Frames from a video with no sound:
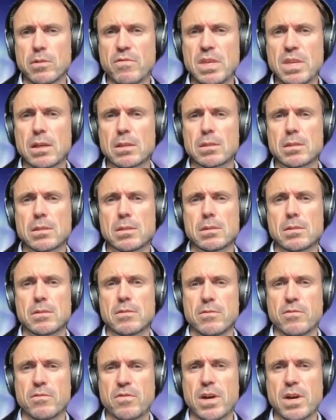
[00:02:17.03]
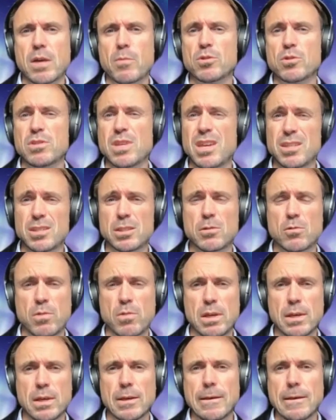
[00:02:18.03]
VX Fibre's
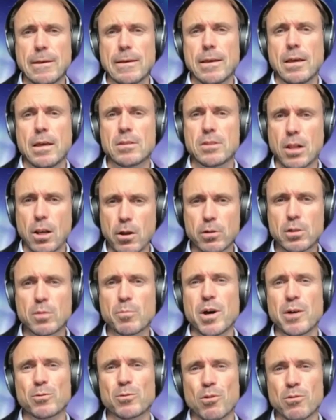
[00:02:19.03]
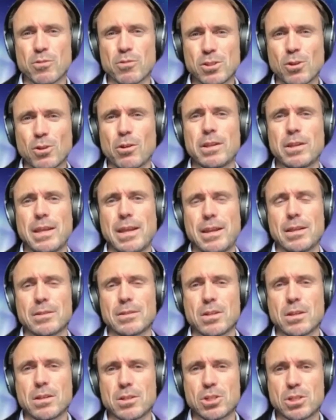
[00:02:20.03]
history is a lot about consolidating
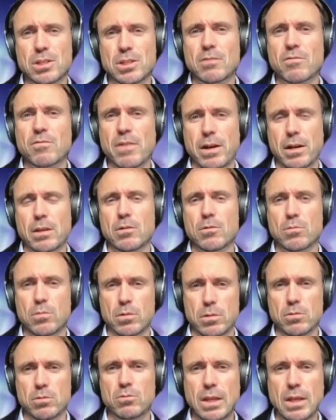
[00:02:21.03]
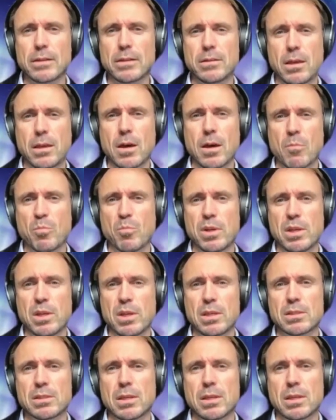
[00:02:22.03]
Stadtwerke or utility
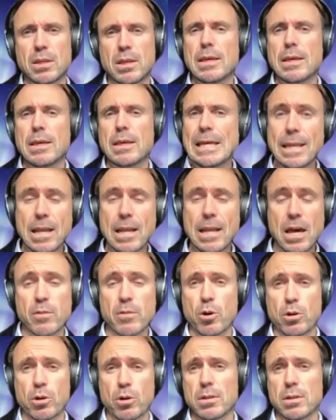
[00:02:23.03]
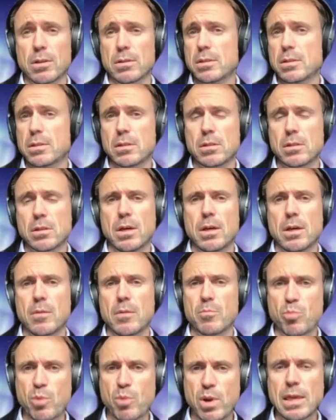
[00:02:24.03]
companies in other markets,
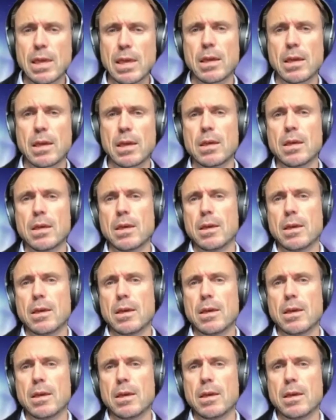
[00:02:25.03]
bringing